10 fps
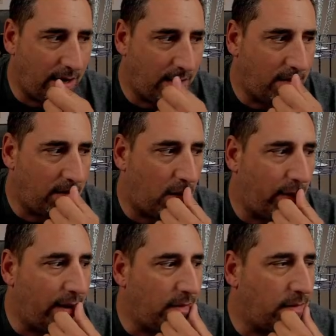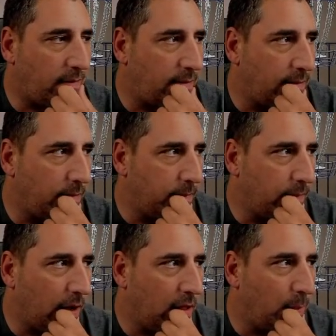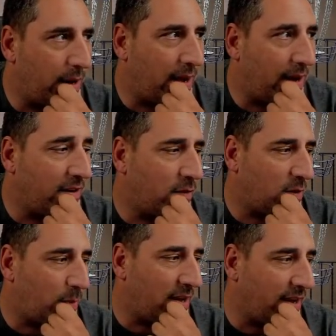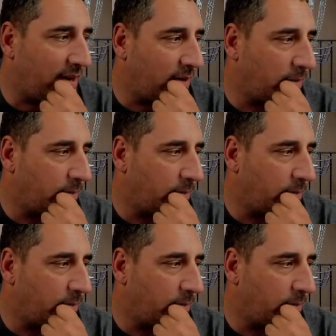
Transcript: is always a little bit higher, so let's be higher.